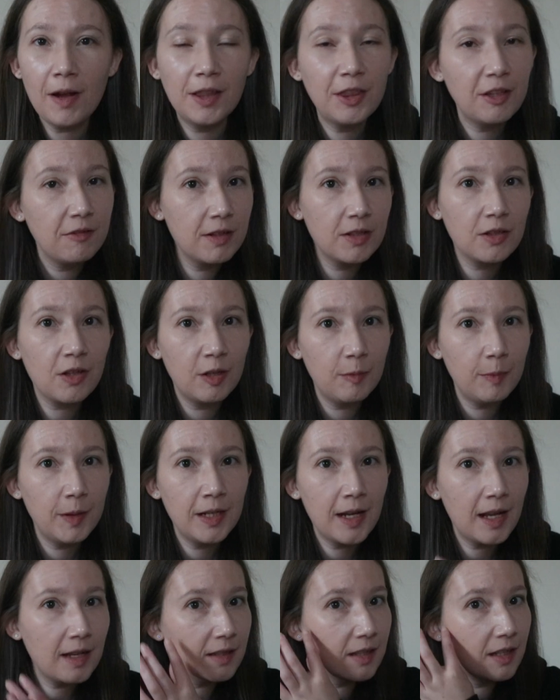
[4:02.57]
If there is going to be a
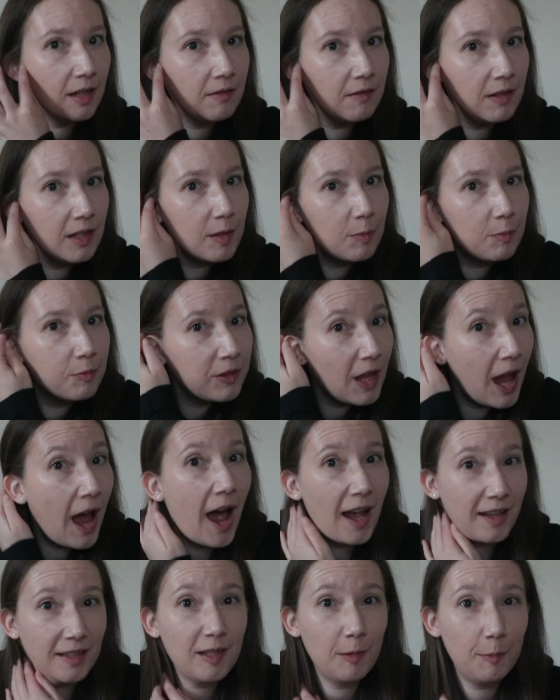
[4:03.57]
next series, there
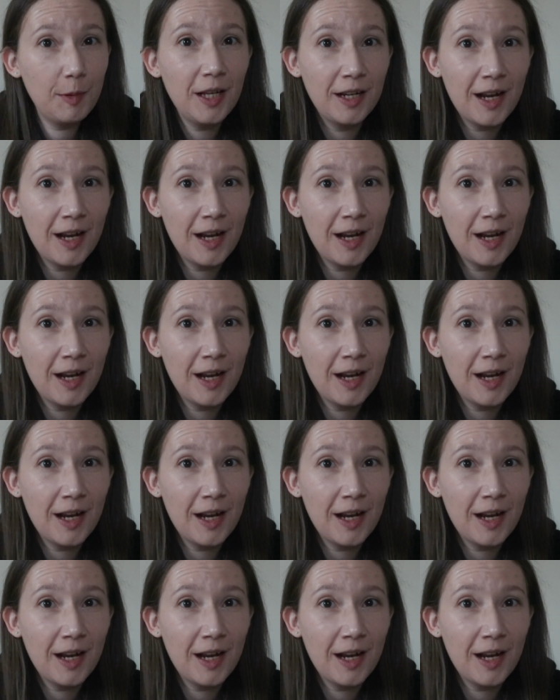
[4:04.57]
has to be